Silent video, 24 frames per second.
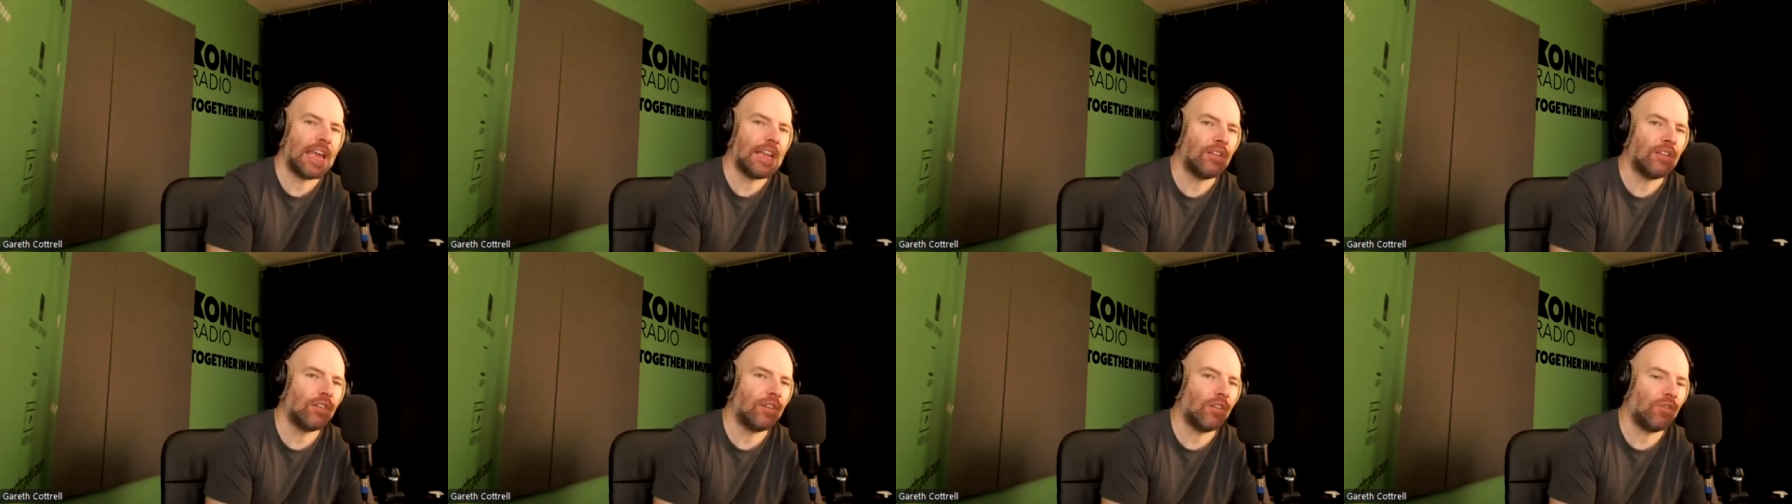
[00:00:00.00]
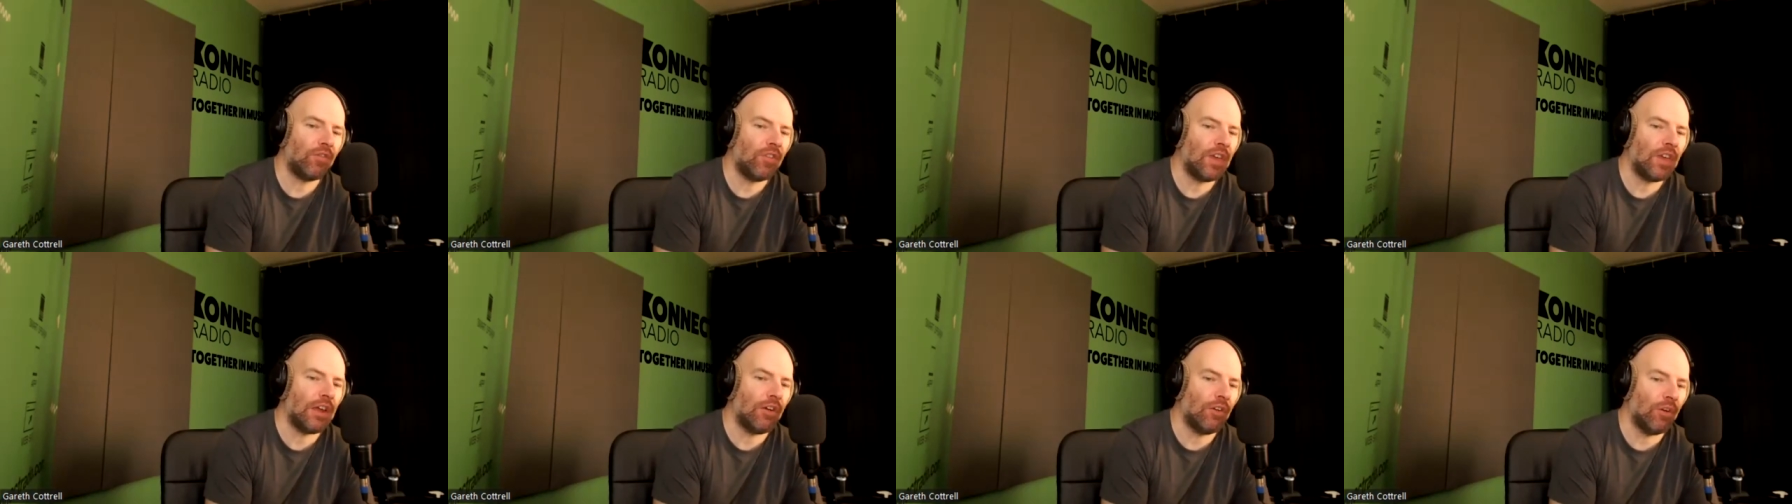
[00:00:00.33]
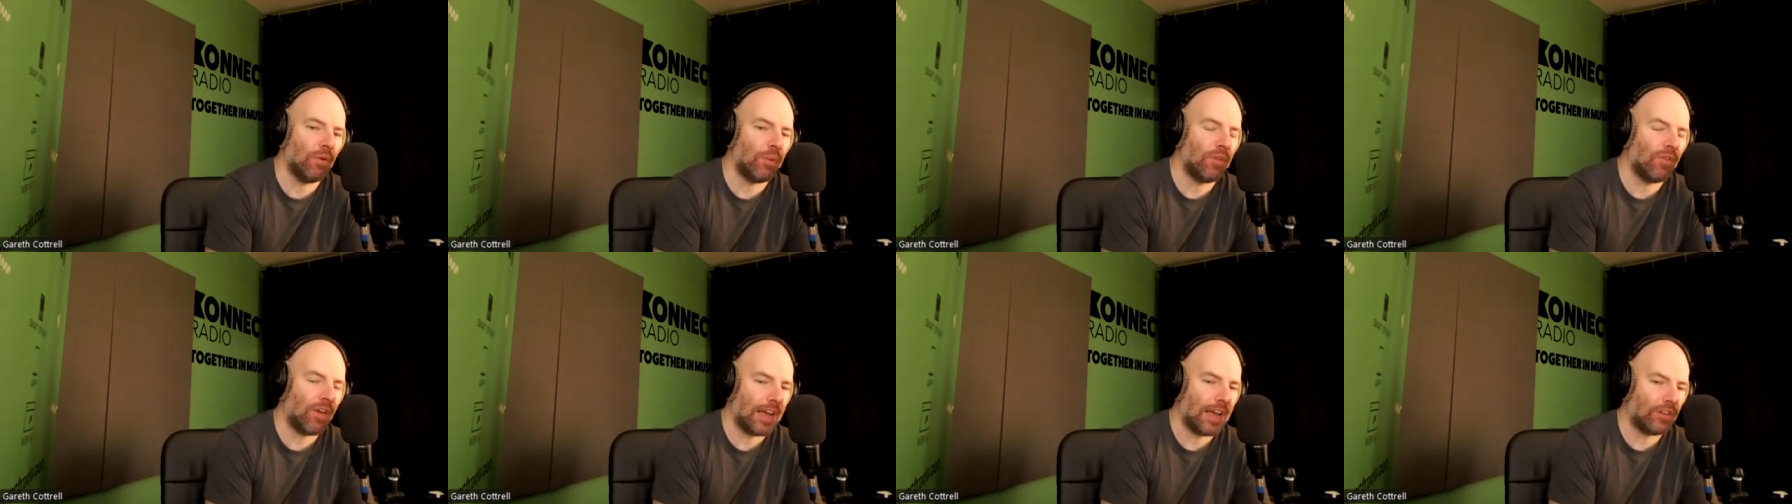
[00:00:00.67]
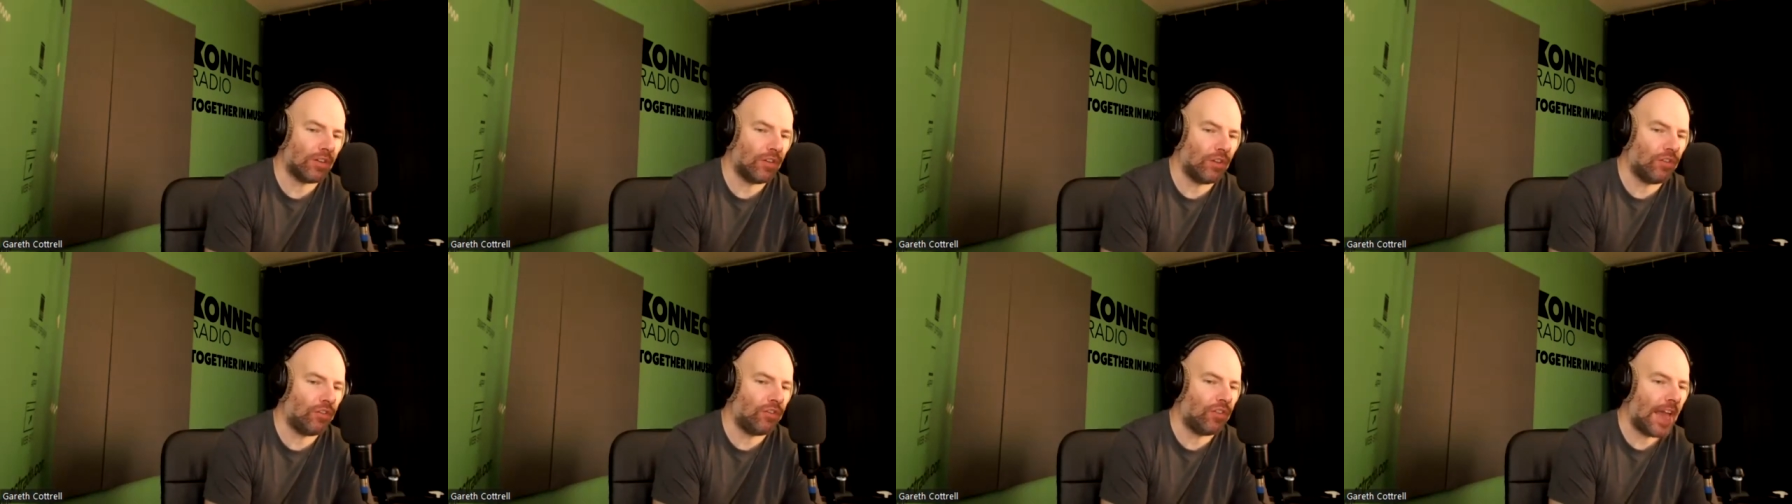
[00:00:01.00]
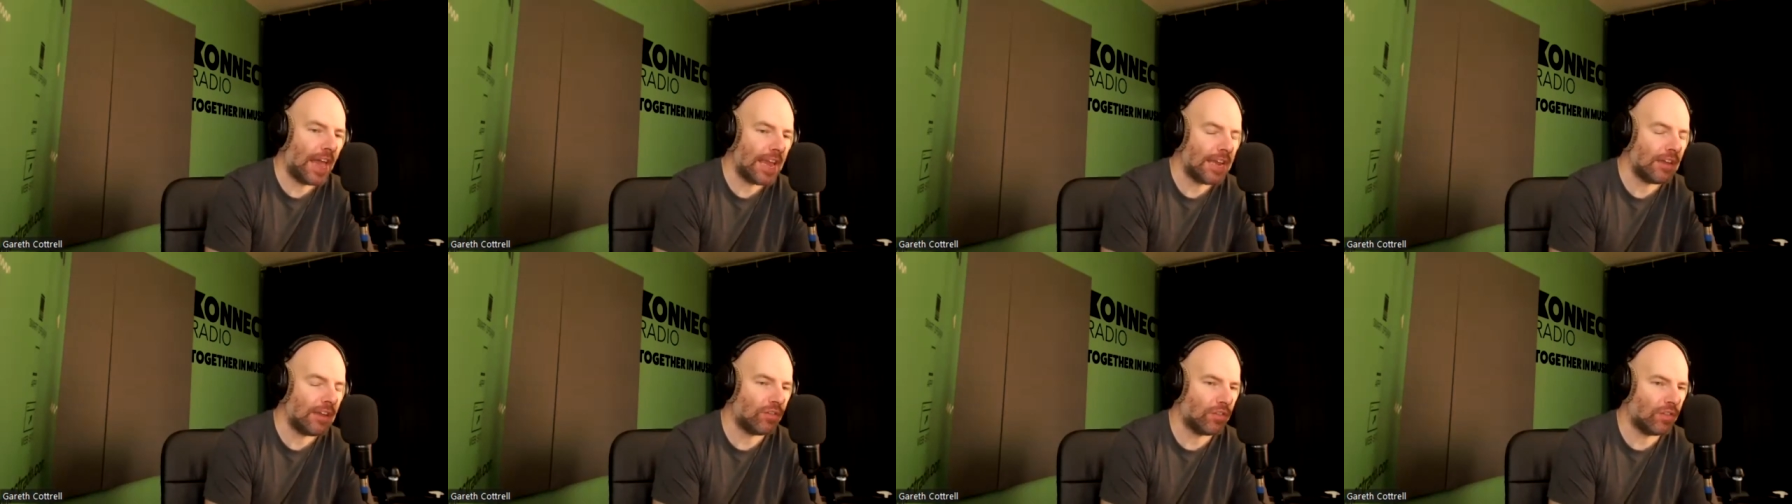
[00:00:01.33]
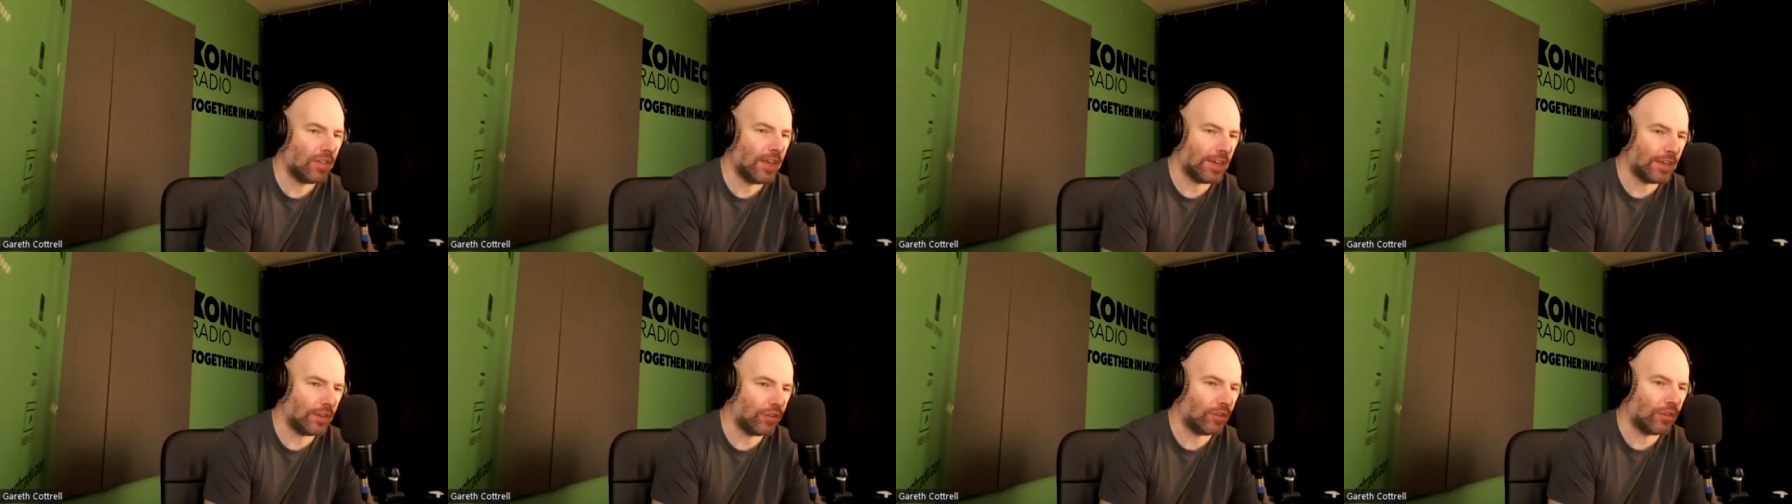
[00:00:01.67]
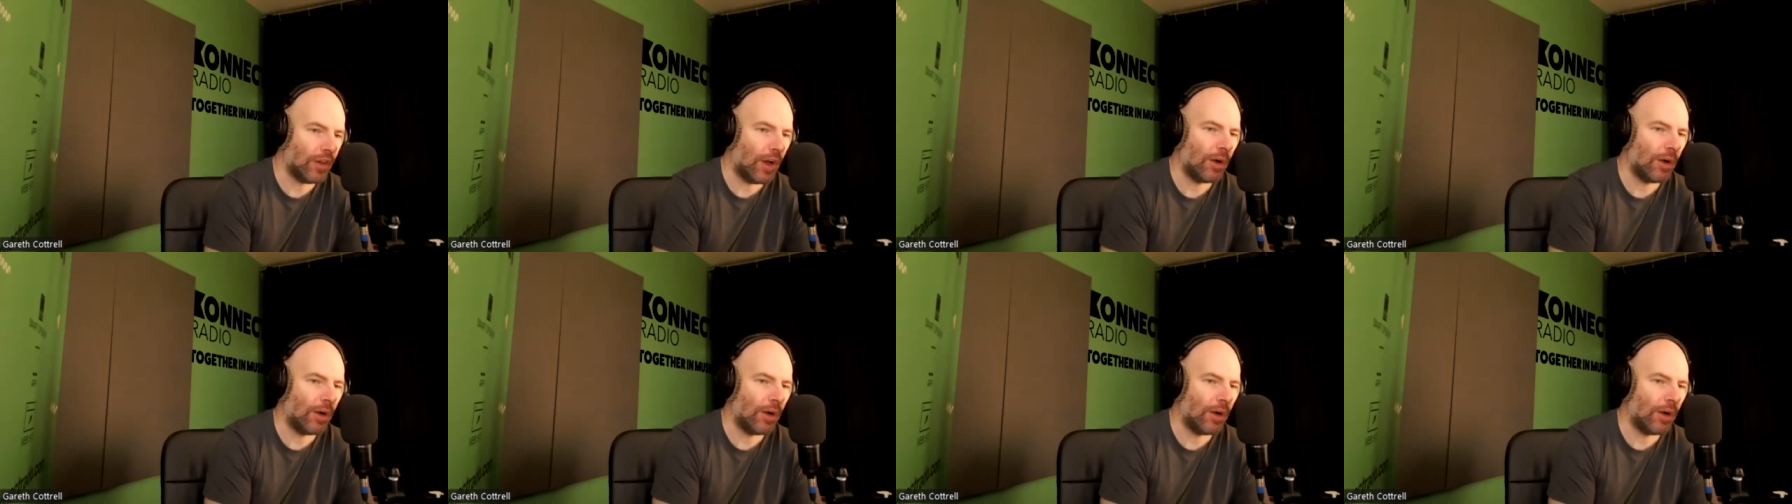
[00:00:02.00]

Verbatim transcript: interfere and we've had to change things.